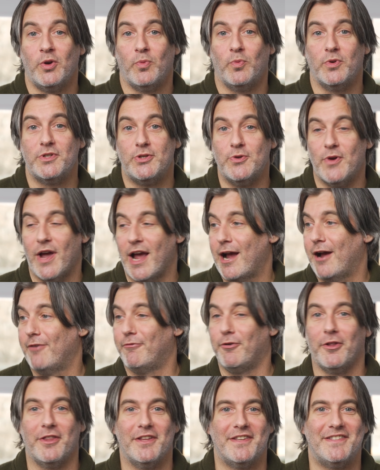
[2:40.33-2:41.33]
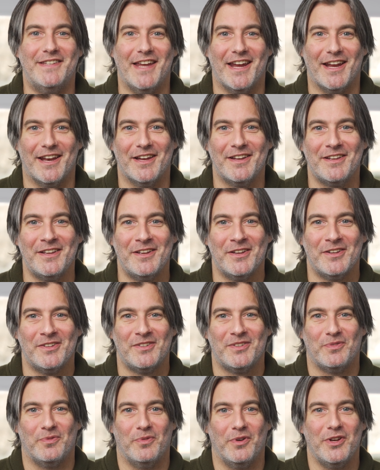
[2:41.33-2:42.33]
once you have all this data,
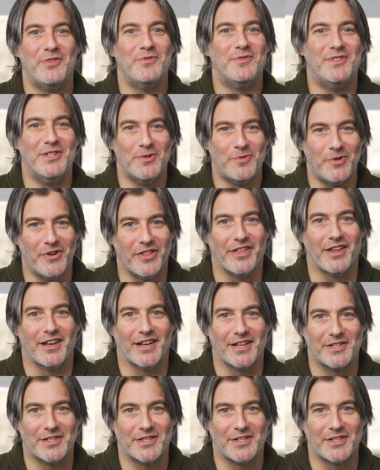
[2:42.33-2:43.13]
what do you do with it?